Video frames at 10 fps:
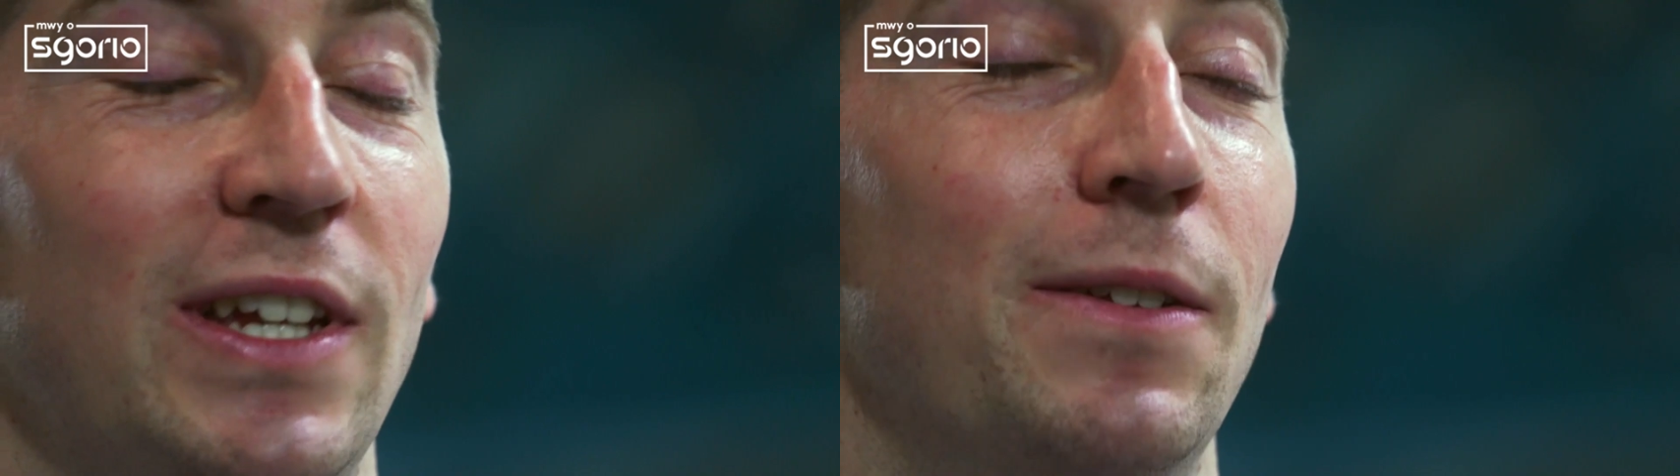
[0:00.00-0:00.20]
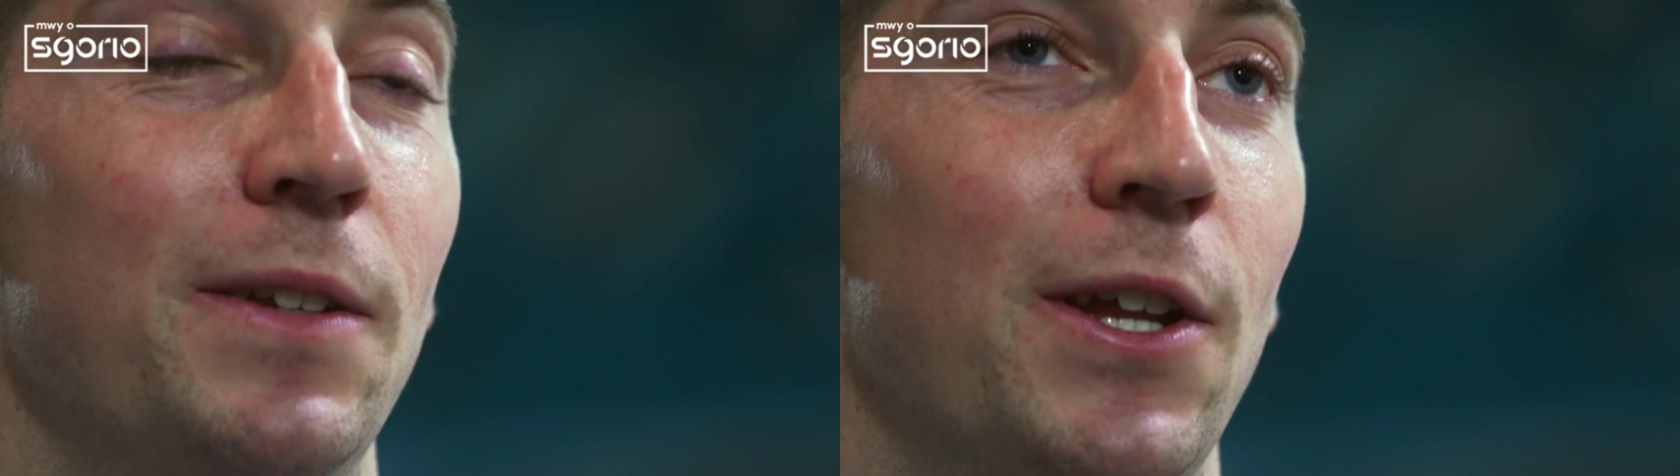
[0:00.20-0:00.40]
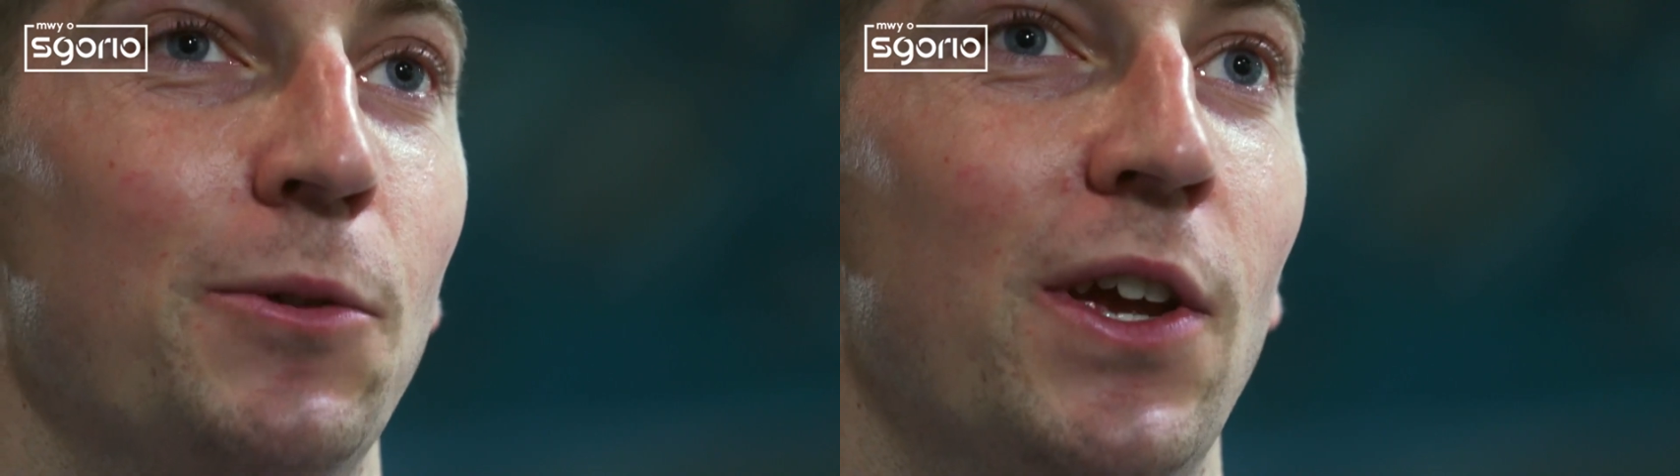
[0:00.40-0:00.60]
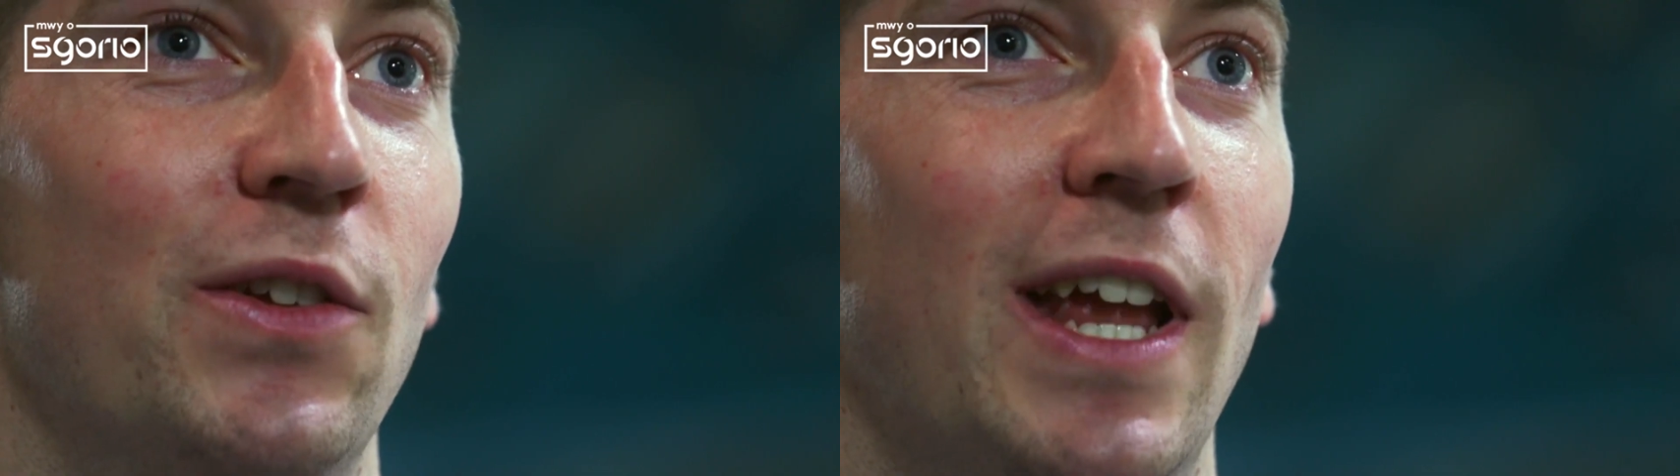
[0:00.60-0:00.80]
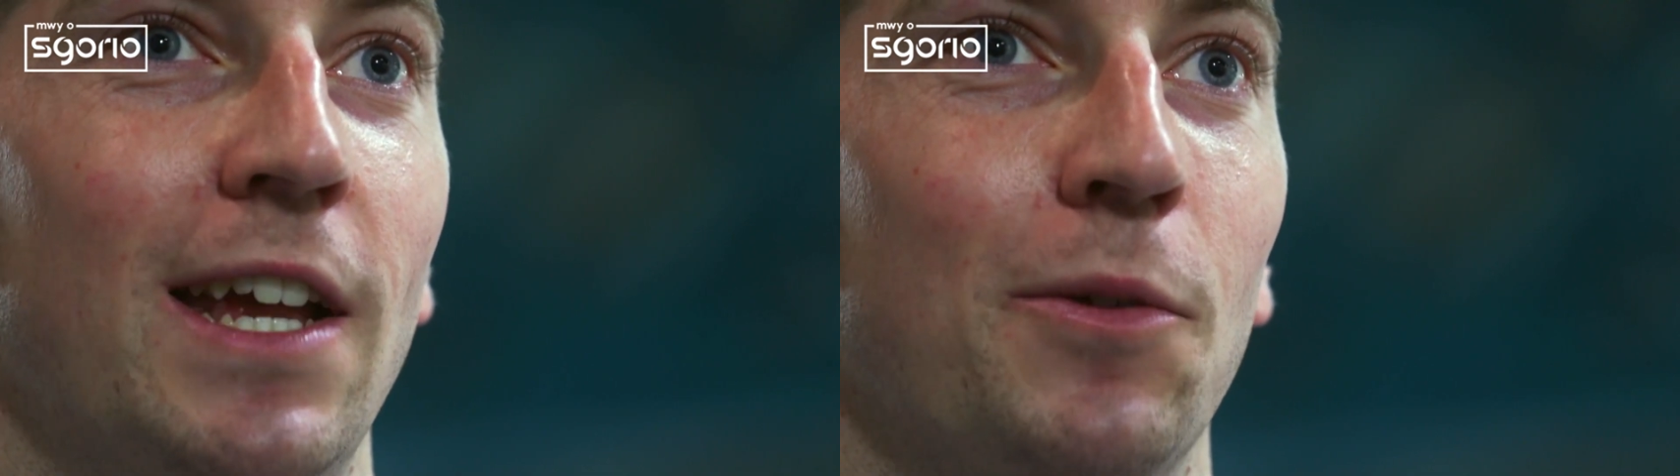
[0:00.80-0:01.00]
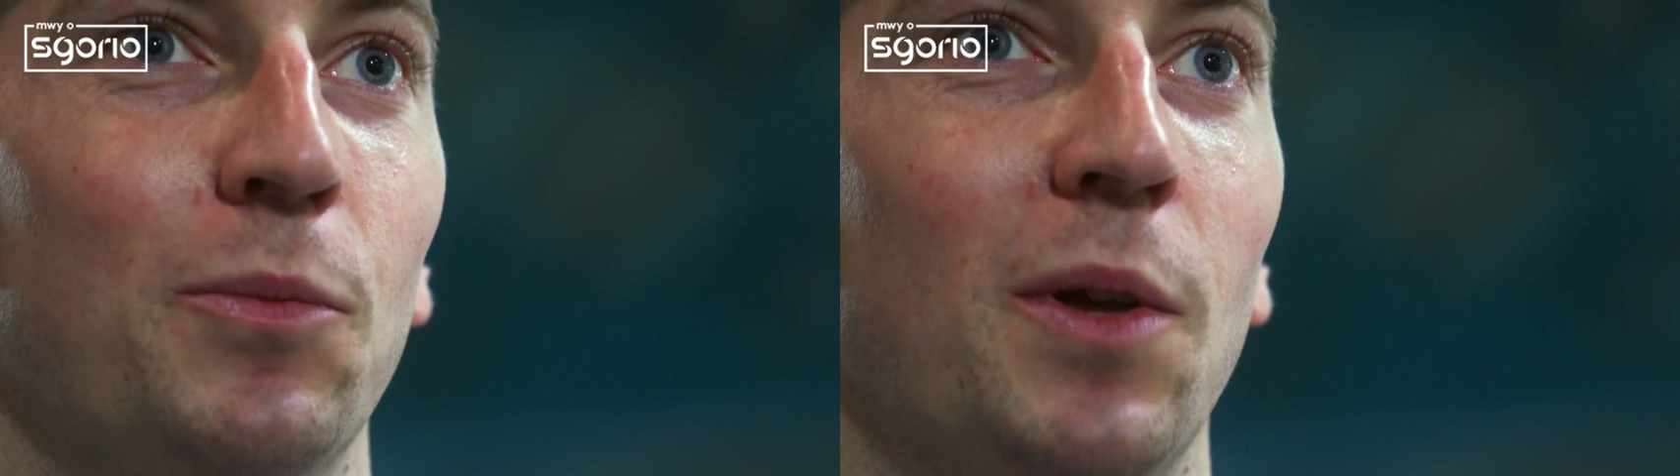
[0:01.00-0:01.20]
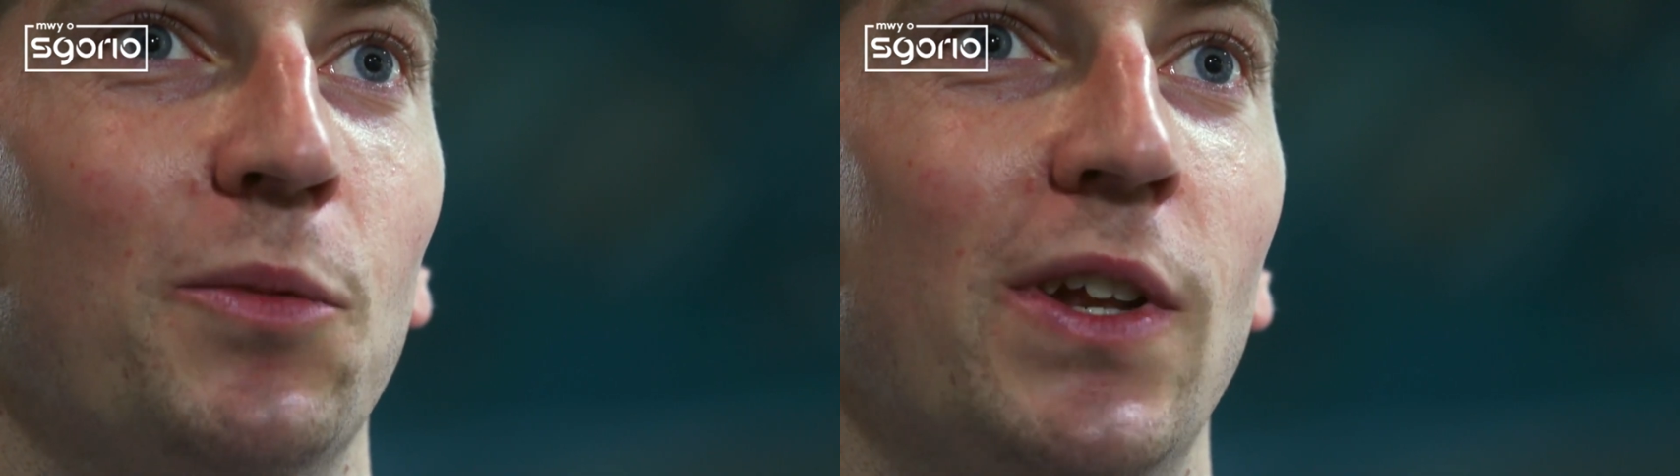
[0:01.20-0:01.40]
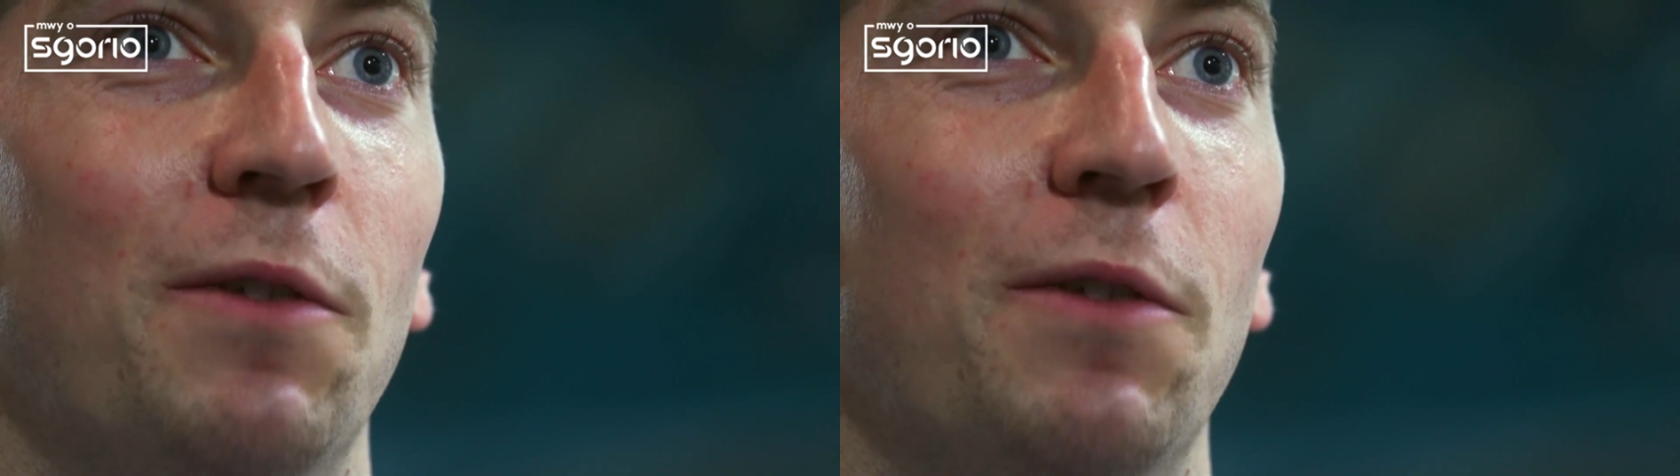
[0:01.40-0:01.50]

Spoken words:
years later, I'm still